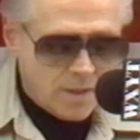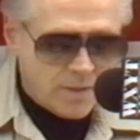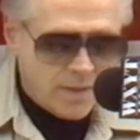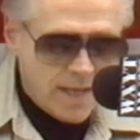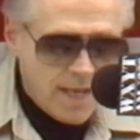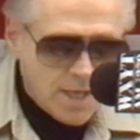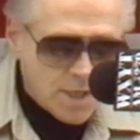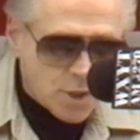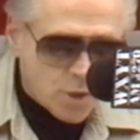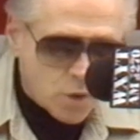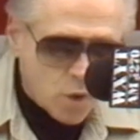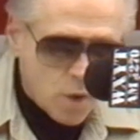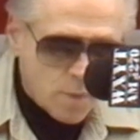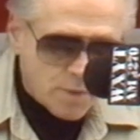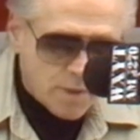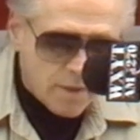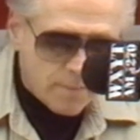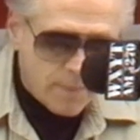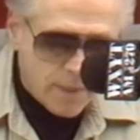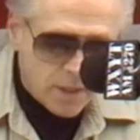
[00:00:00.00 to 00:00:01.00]
These
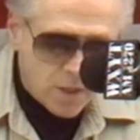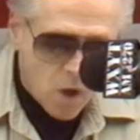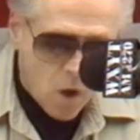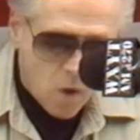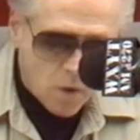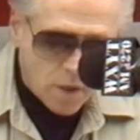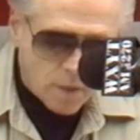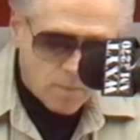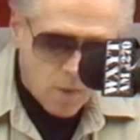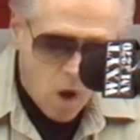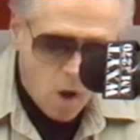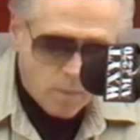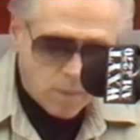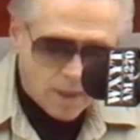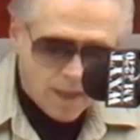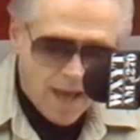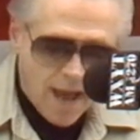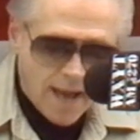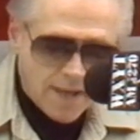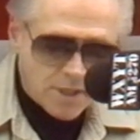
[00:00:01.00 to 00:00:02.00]
groups have been known to
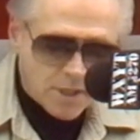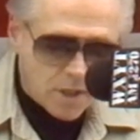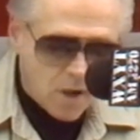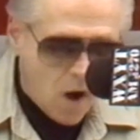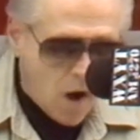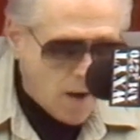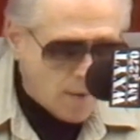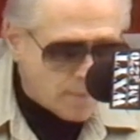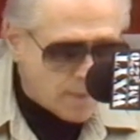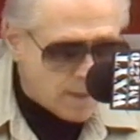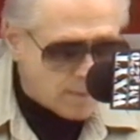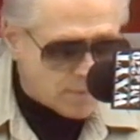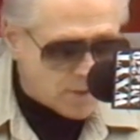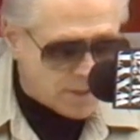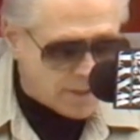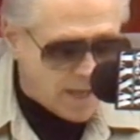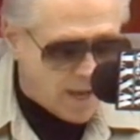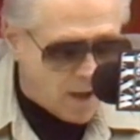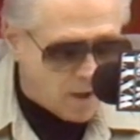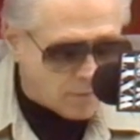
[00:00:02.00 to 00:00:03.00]
mobilize and arm
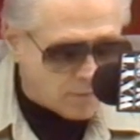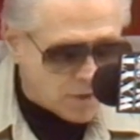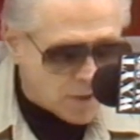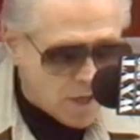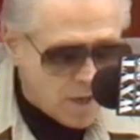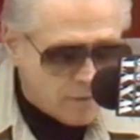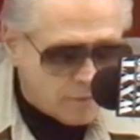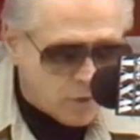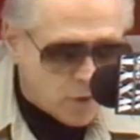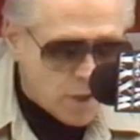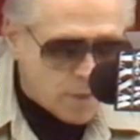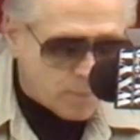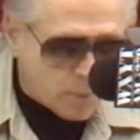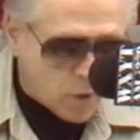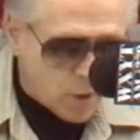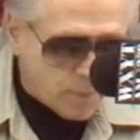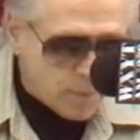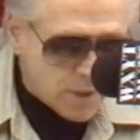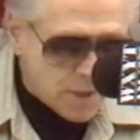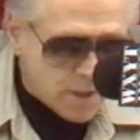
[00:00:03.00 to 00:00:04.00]
themselves for the
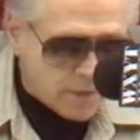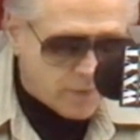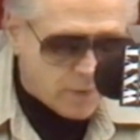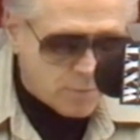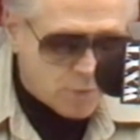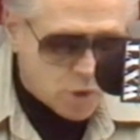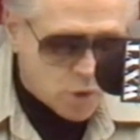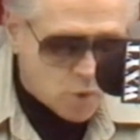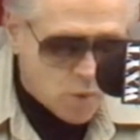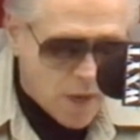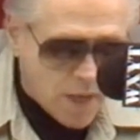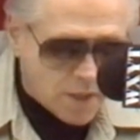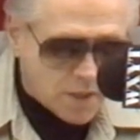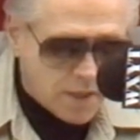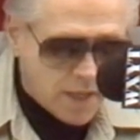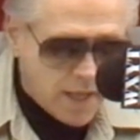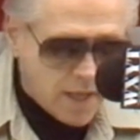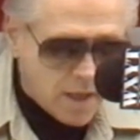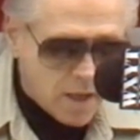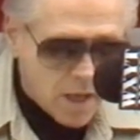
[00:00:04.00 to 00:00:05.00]
purpose of
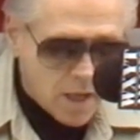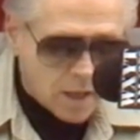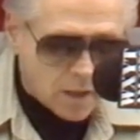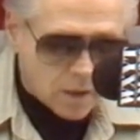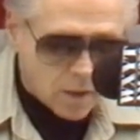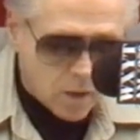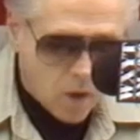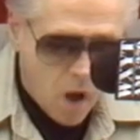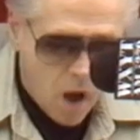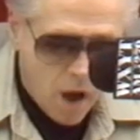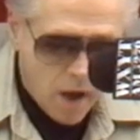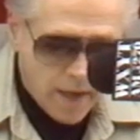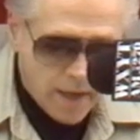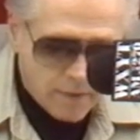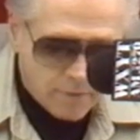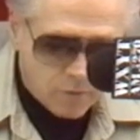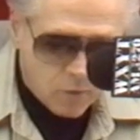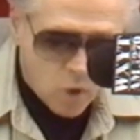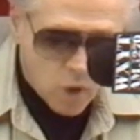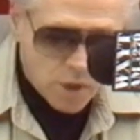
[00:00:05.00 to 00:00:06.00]
obstructing law
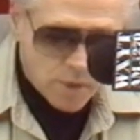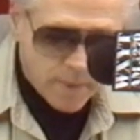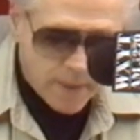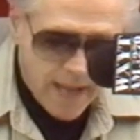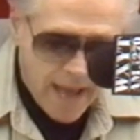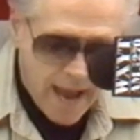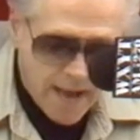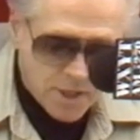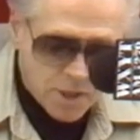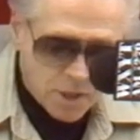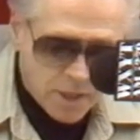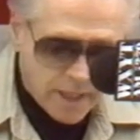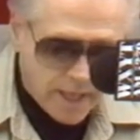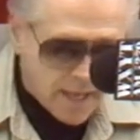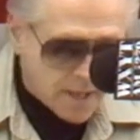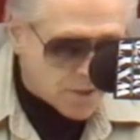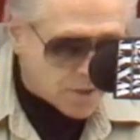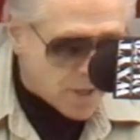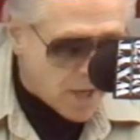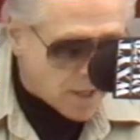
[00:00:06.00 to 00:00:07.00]
enforcement action
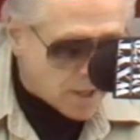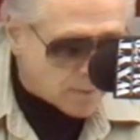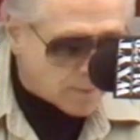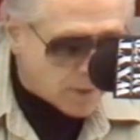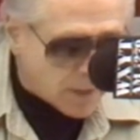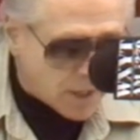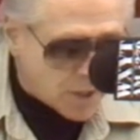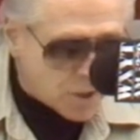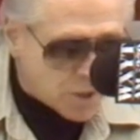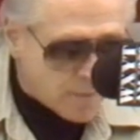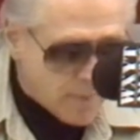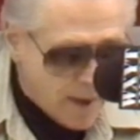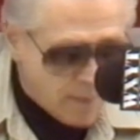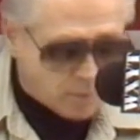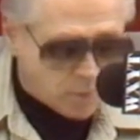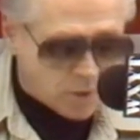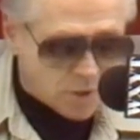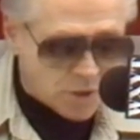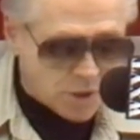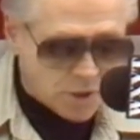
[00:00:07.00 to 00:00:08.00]
against other militia
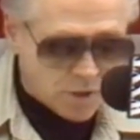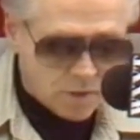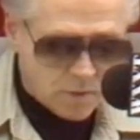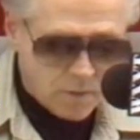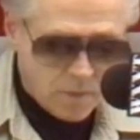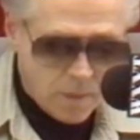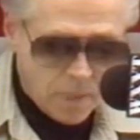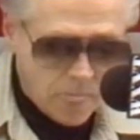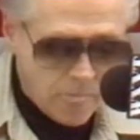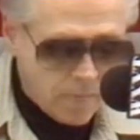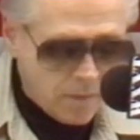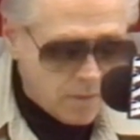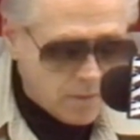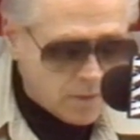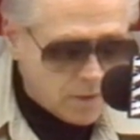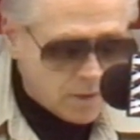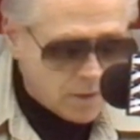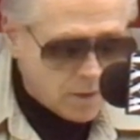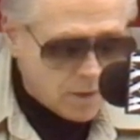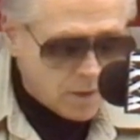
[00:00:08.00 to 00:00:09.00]
members.
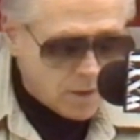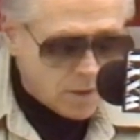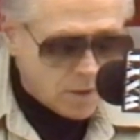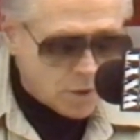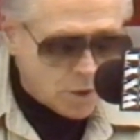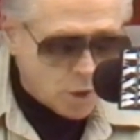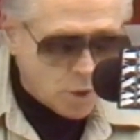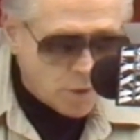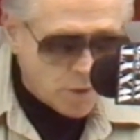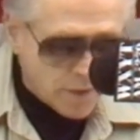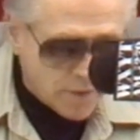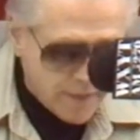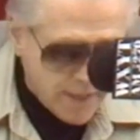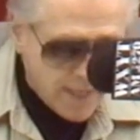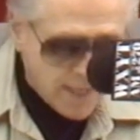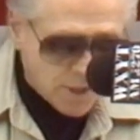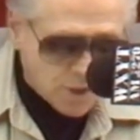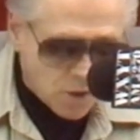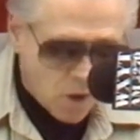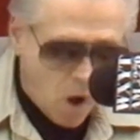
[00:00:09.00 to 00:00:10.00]
Due to
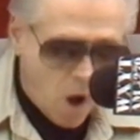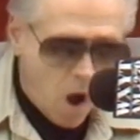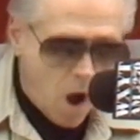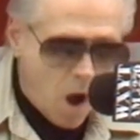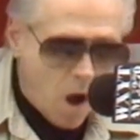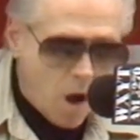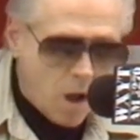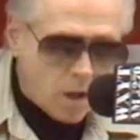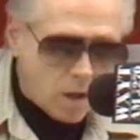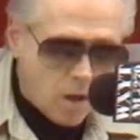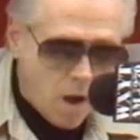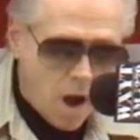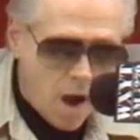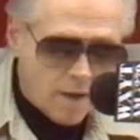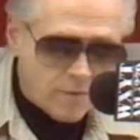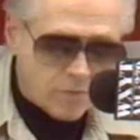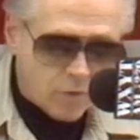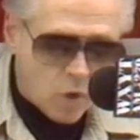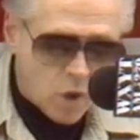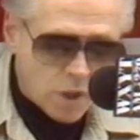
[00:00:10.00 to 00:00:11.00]
this, all
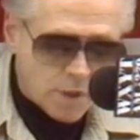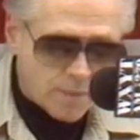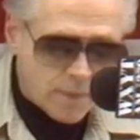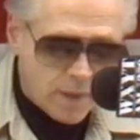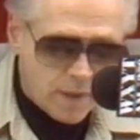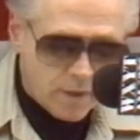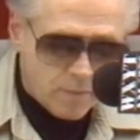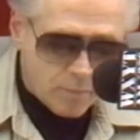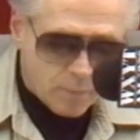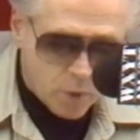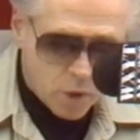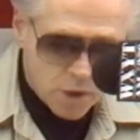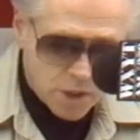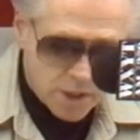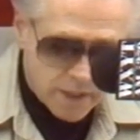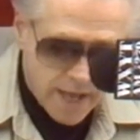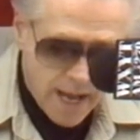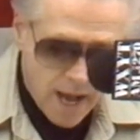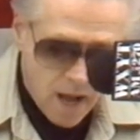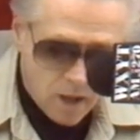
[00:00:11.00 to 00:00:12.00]
law enforcement
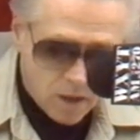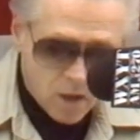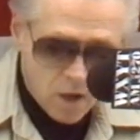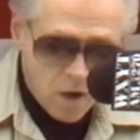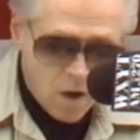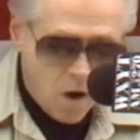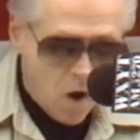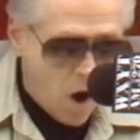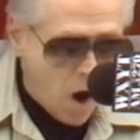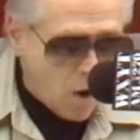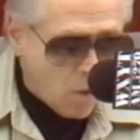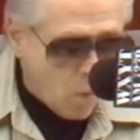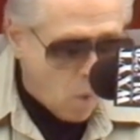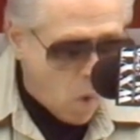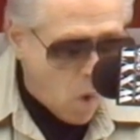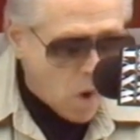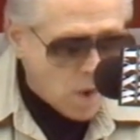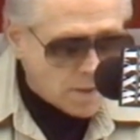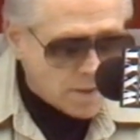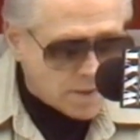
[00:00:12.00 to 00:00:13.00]
personnel are
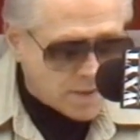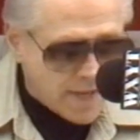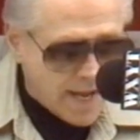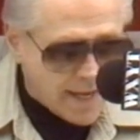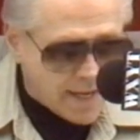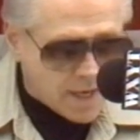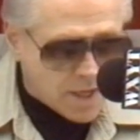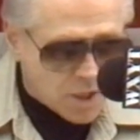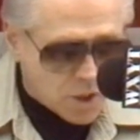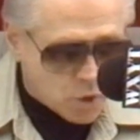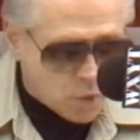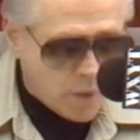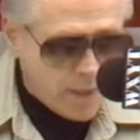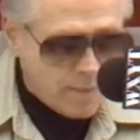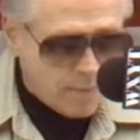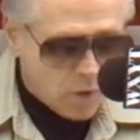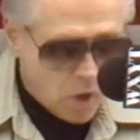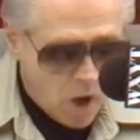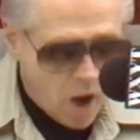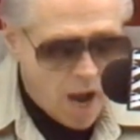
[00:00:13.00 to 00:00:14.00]
warned to take
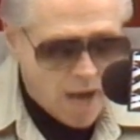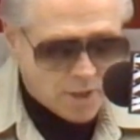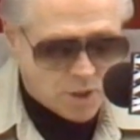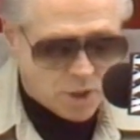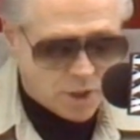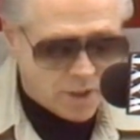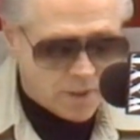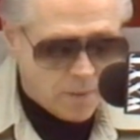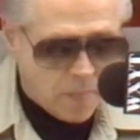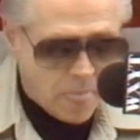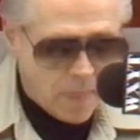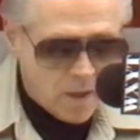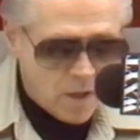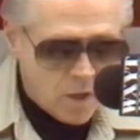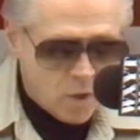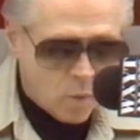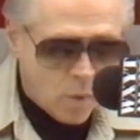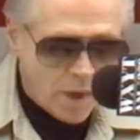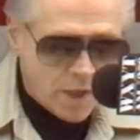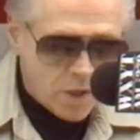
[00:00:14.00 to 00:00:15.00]
extreme caution
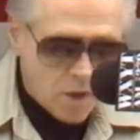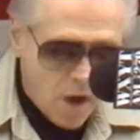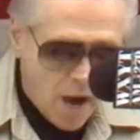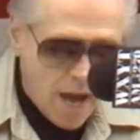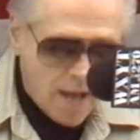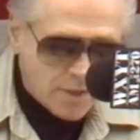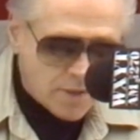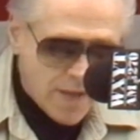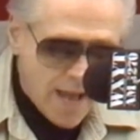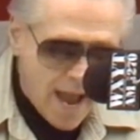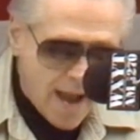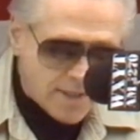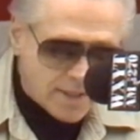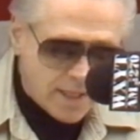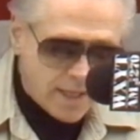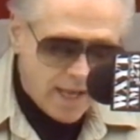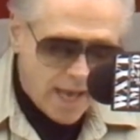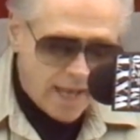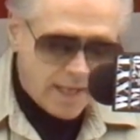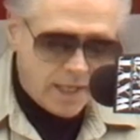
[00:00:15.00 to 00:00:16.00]
when
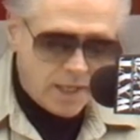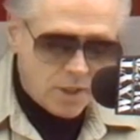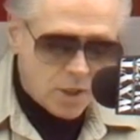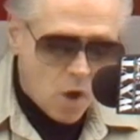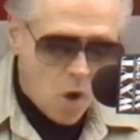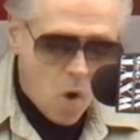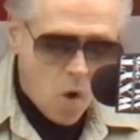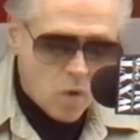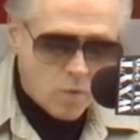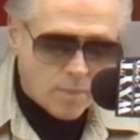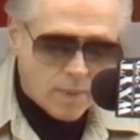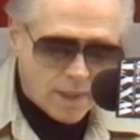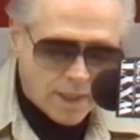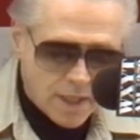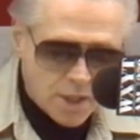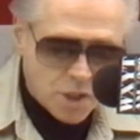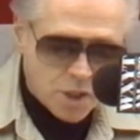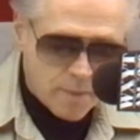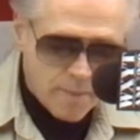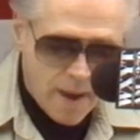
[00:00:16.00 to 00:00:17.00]
contacting any known
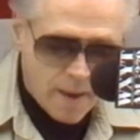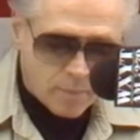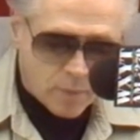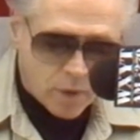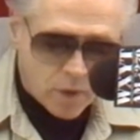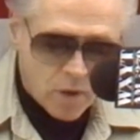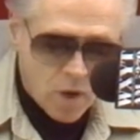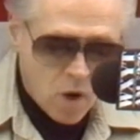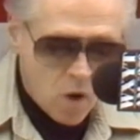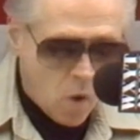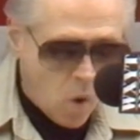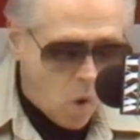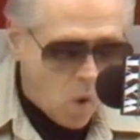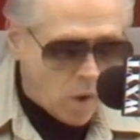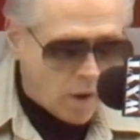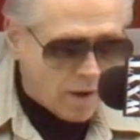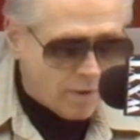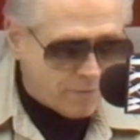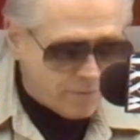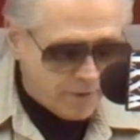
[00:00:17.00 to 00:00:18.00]
militia member
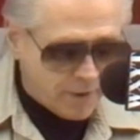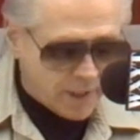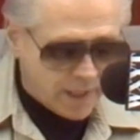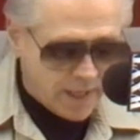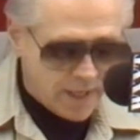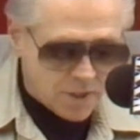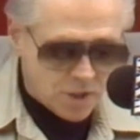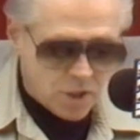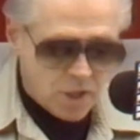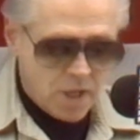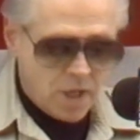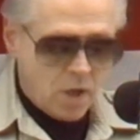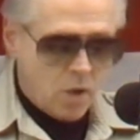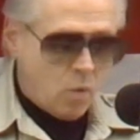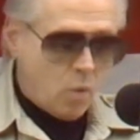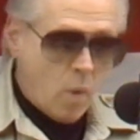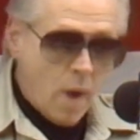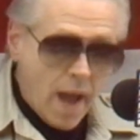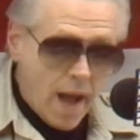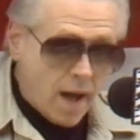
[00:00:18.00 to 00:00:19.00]
or
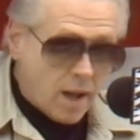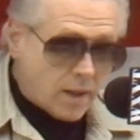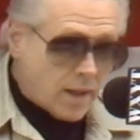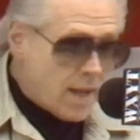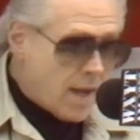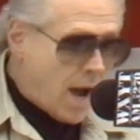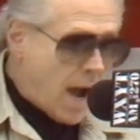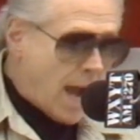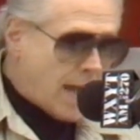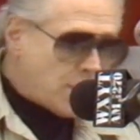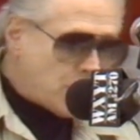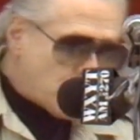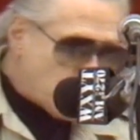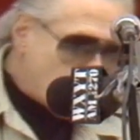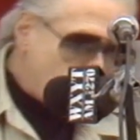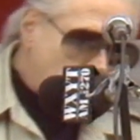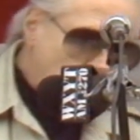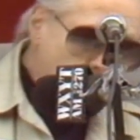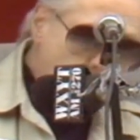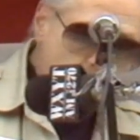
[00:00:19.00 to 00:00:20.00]
affiliates. Well, I
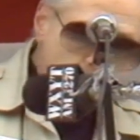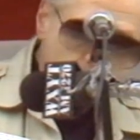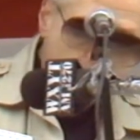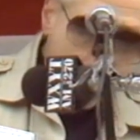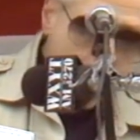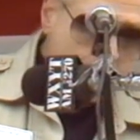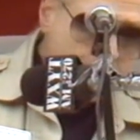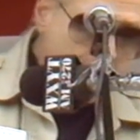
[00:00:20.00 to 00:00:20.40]
certainly would